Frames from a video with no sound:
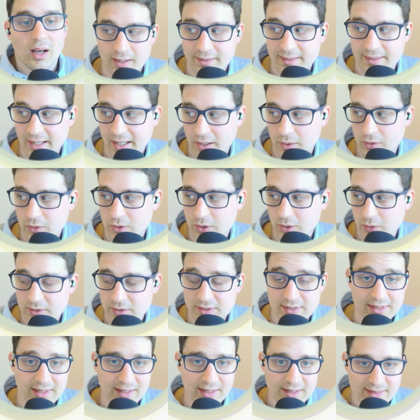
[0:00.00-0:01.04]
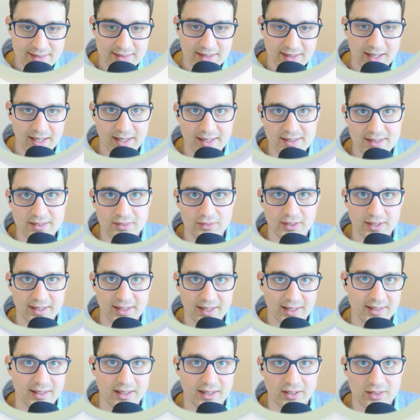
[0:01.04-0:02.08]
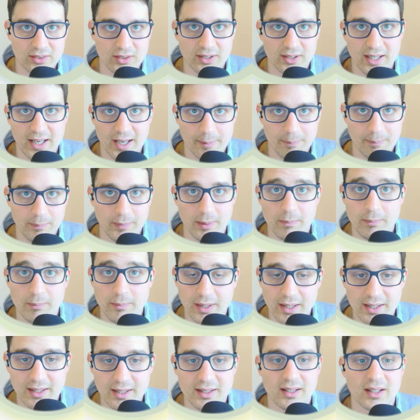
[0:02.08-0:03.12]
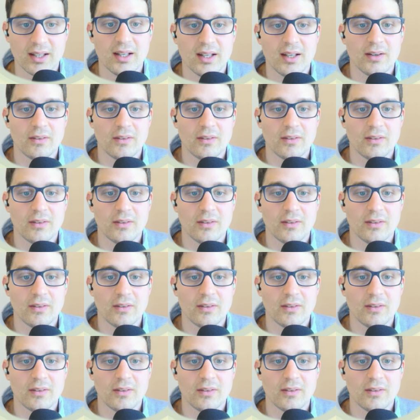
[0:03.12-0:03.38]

Now to use this, as with any other app we make,